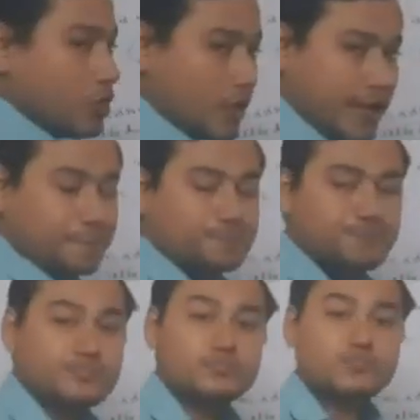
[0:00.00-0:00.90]
Okay,
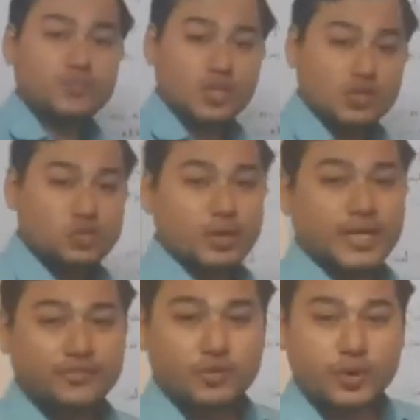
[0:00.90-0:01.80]
so
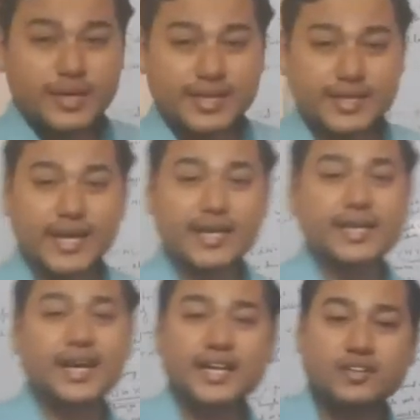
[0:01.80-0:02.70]
if you
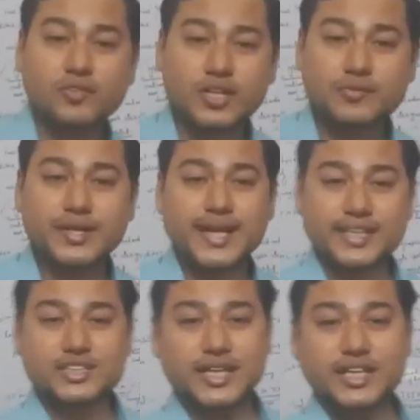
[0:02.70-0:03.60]
create any one of the
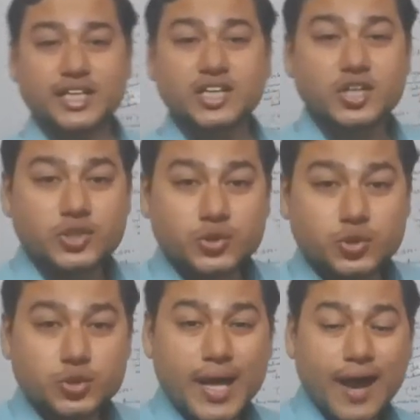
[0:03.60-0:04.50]
text editor, you
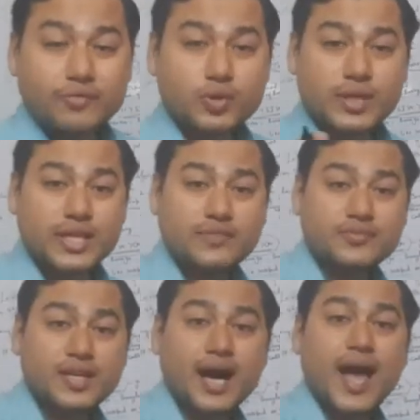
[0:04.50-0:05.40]
should have to
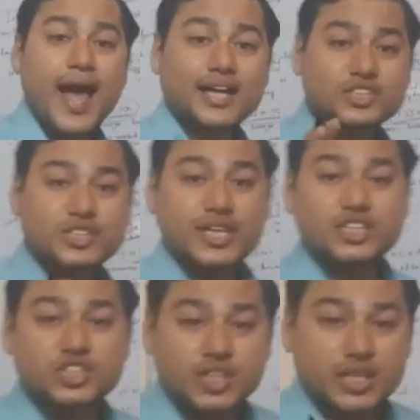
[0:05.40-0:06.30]
give the
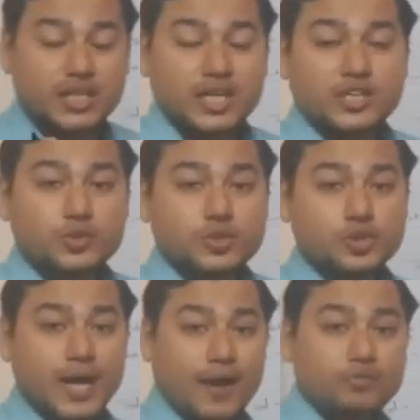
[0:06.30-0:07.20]
extension. You
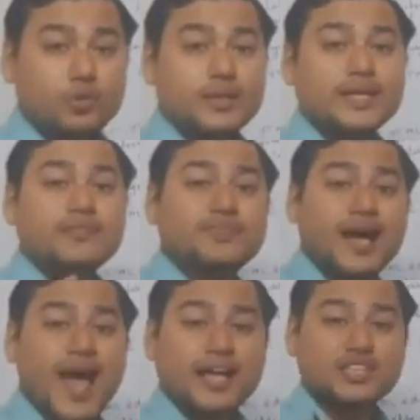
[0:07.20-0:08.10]
should have to give
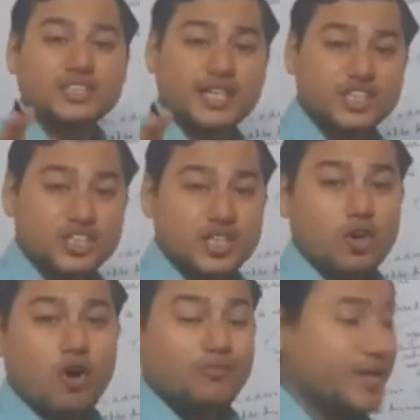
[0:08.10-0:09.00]
the extension
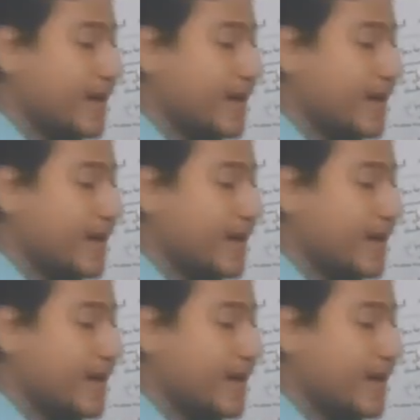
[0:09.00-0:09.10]
of the